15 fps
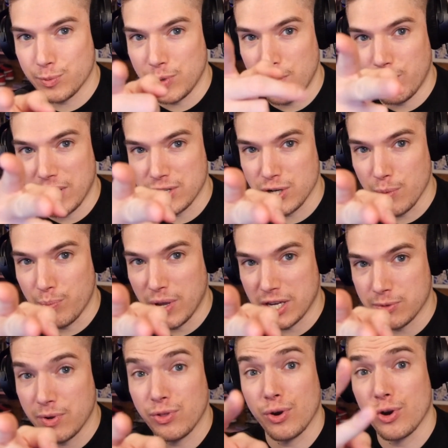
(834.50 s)
me, picture and
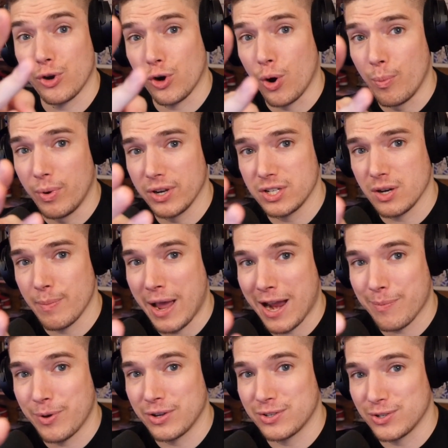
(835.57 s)
picture me, throw your Chromebooks, your
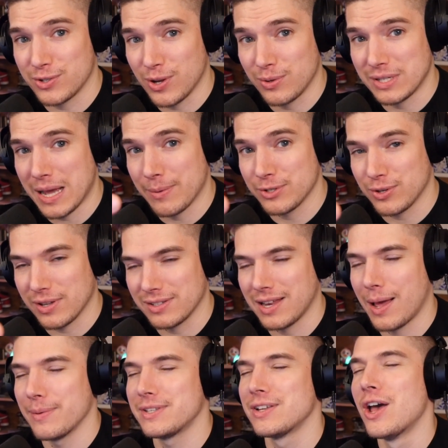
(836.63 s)
MacBooks, your Stone tablets, your
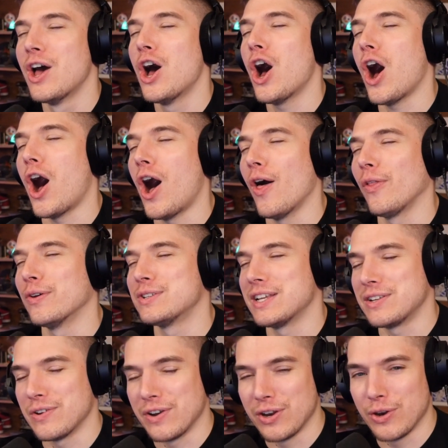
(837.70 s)
tablets, all those
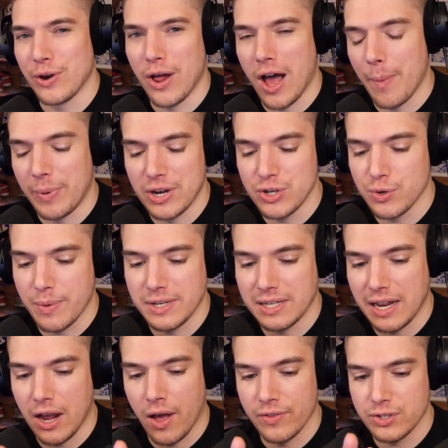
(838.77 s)
things you need to do to hop in and join me
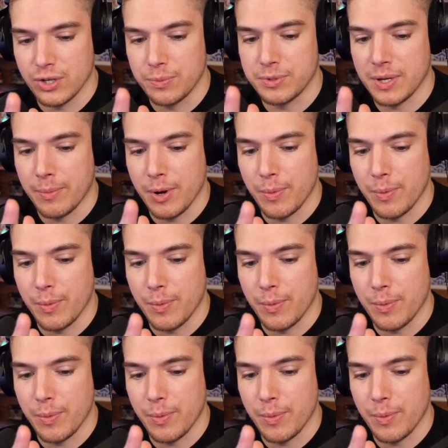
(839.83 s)
today on this group. So I'm gonna